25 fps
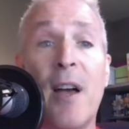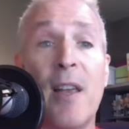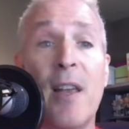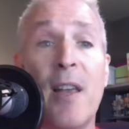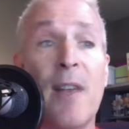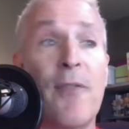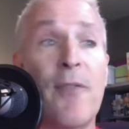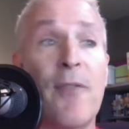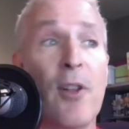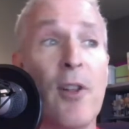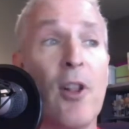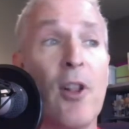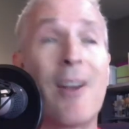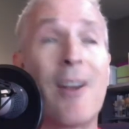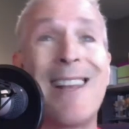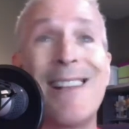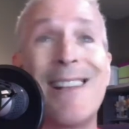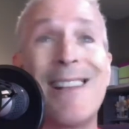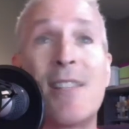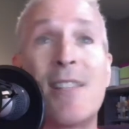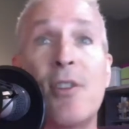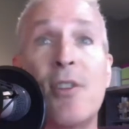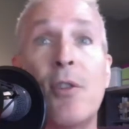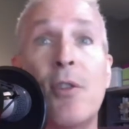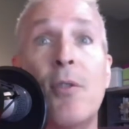if you're looking
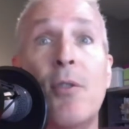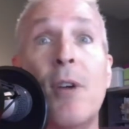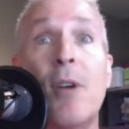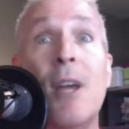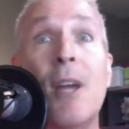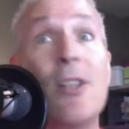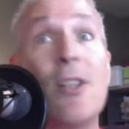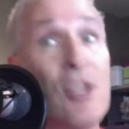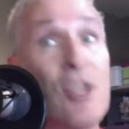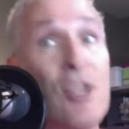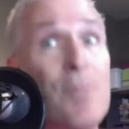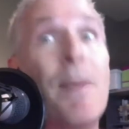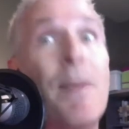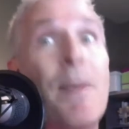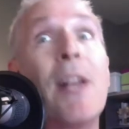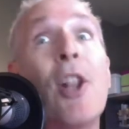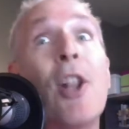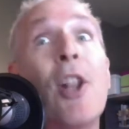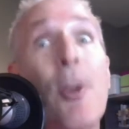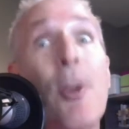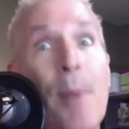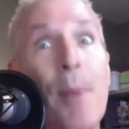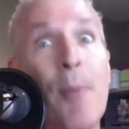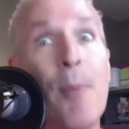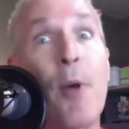to just be a
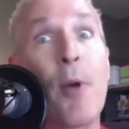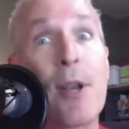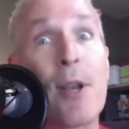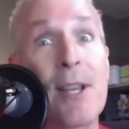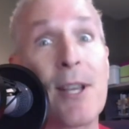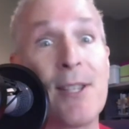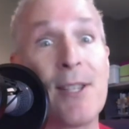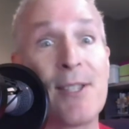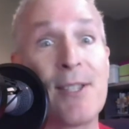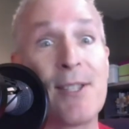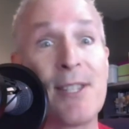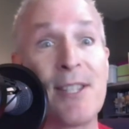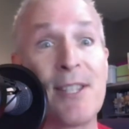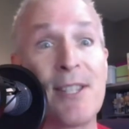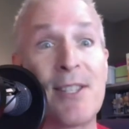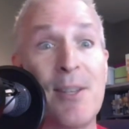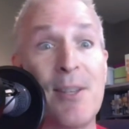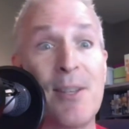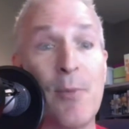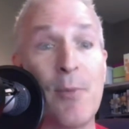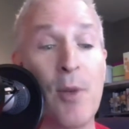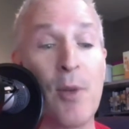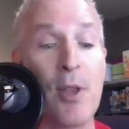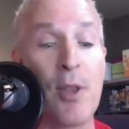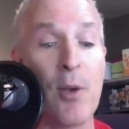little bit more
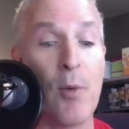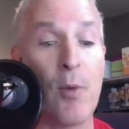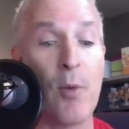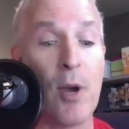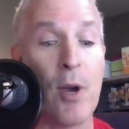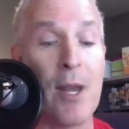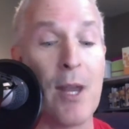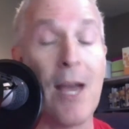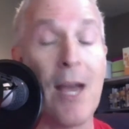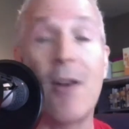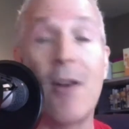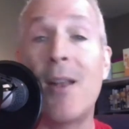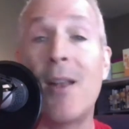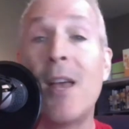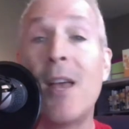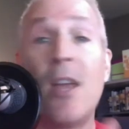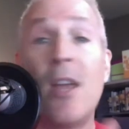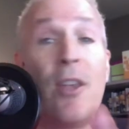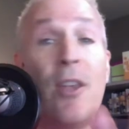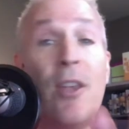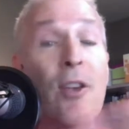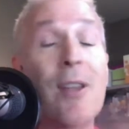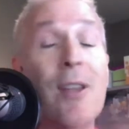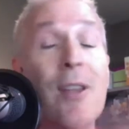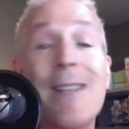consistent with your workout,
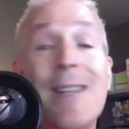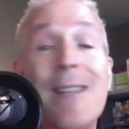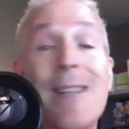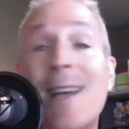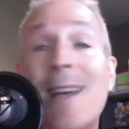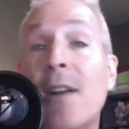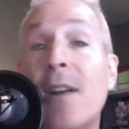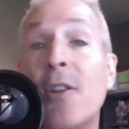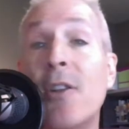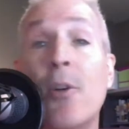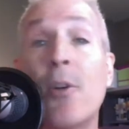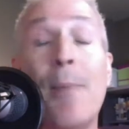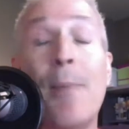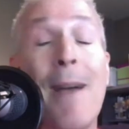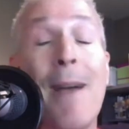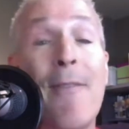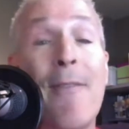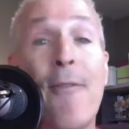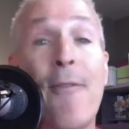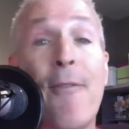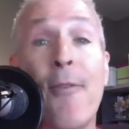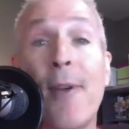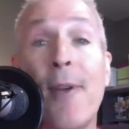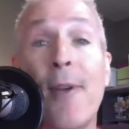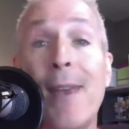you can download my
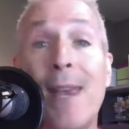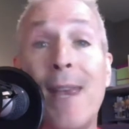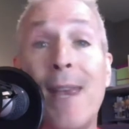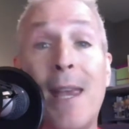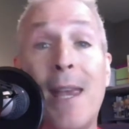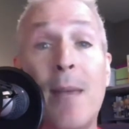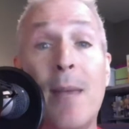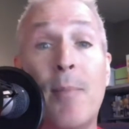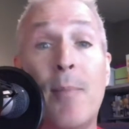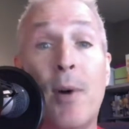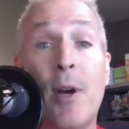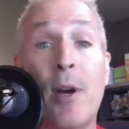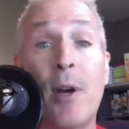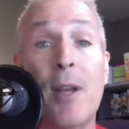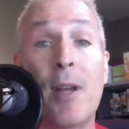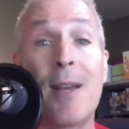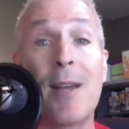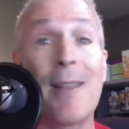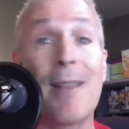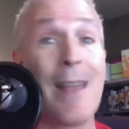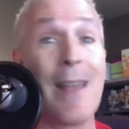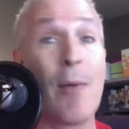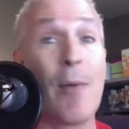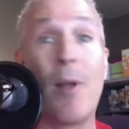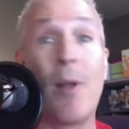free ebook
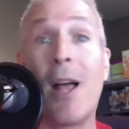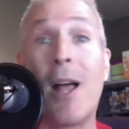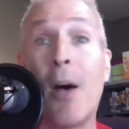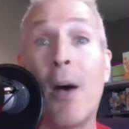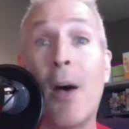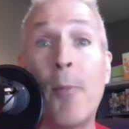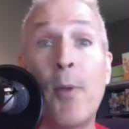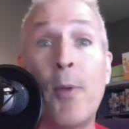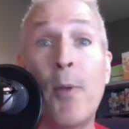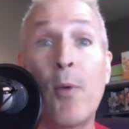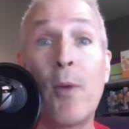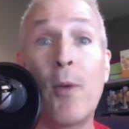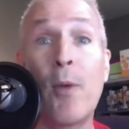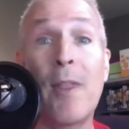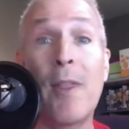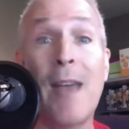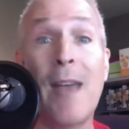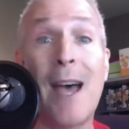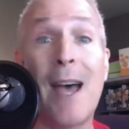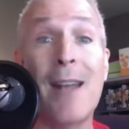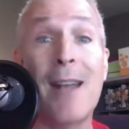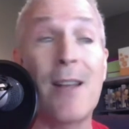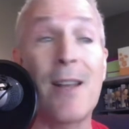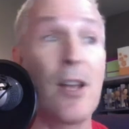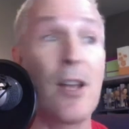that will help you with
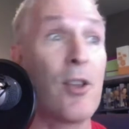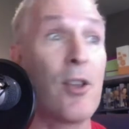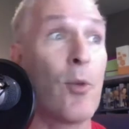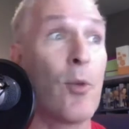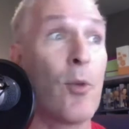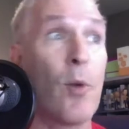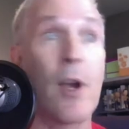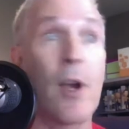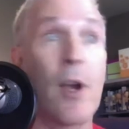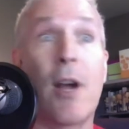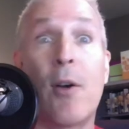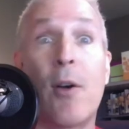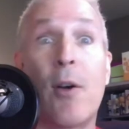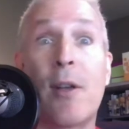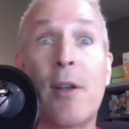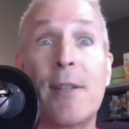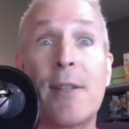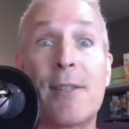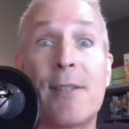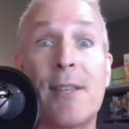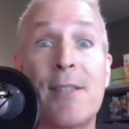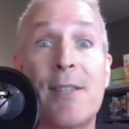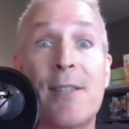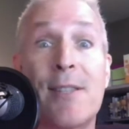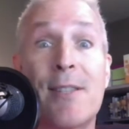that and your workout
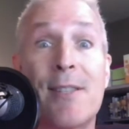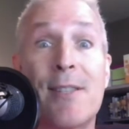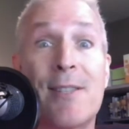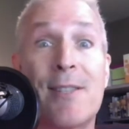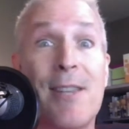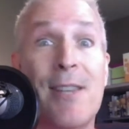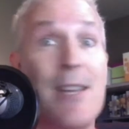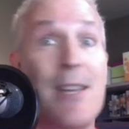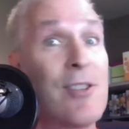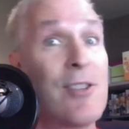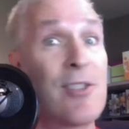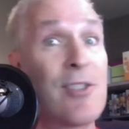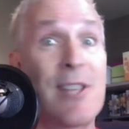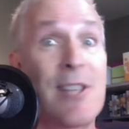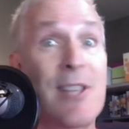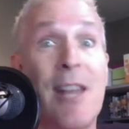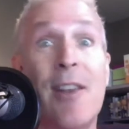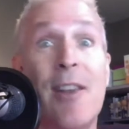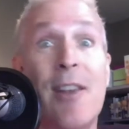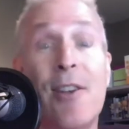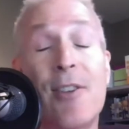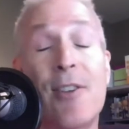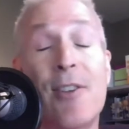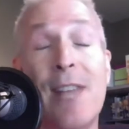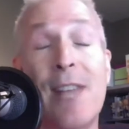consistency and just
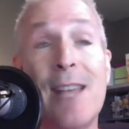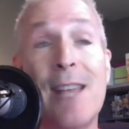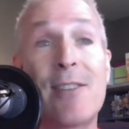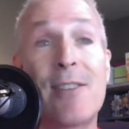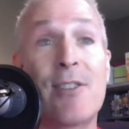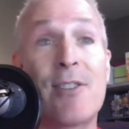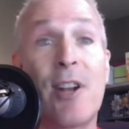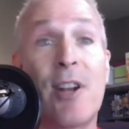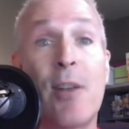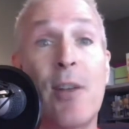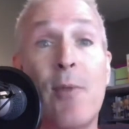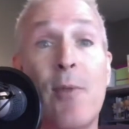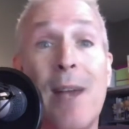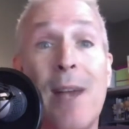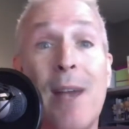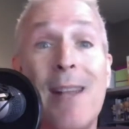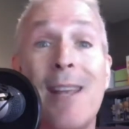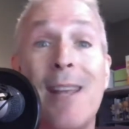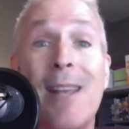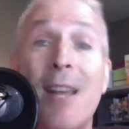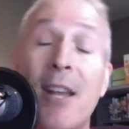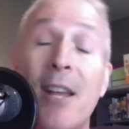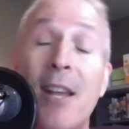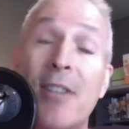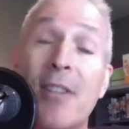getting your day started right.
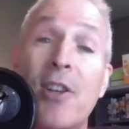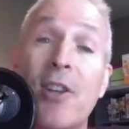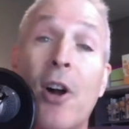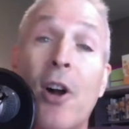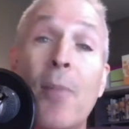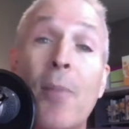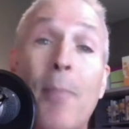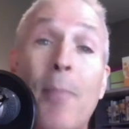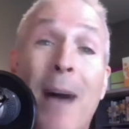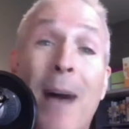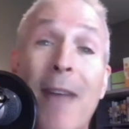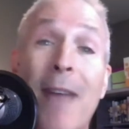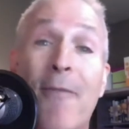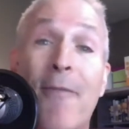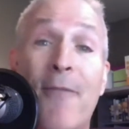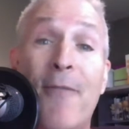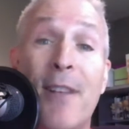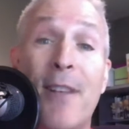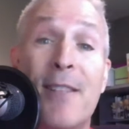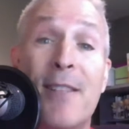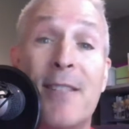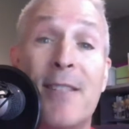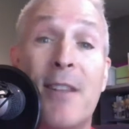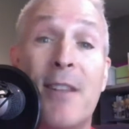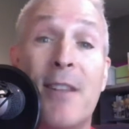It's called My
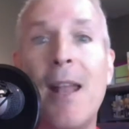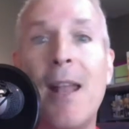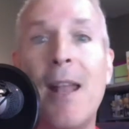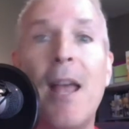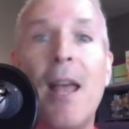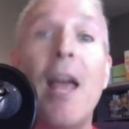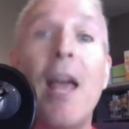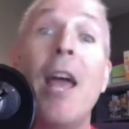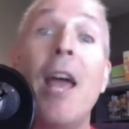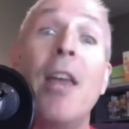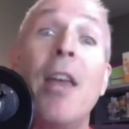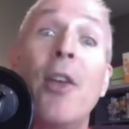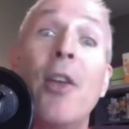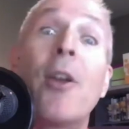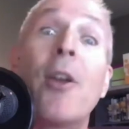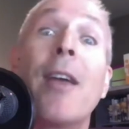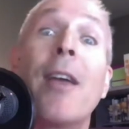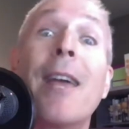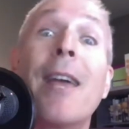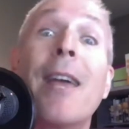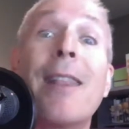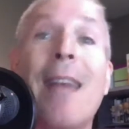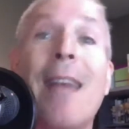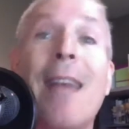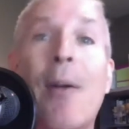Fit Start. You can
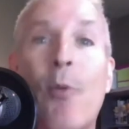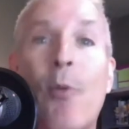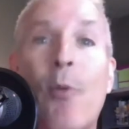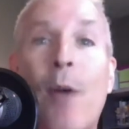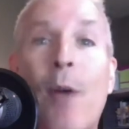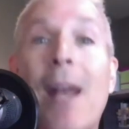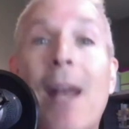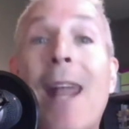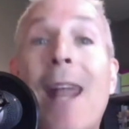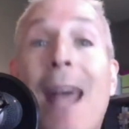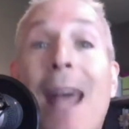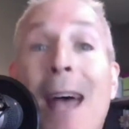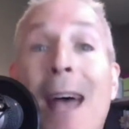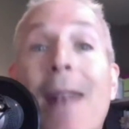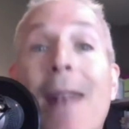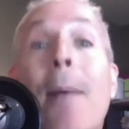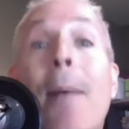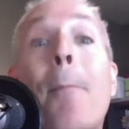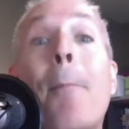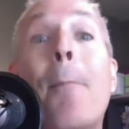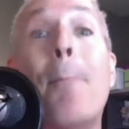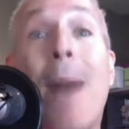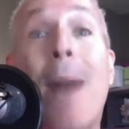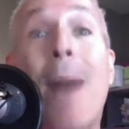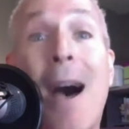get that right at
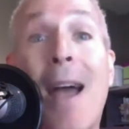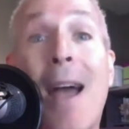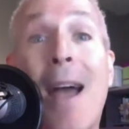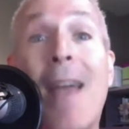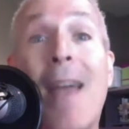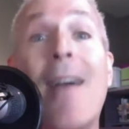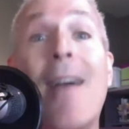my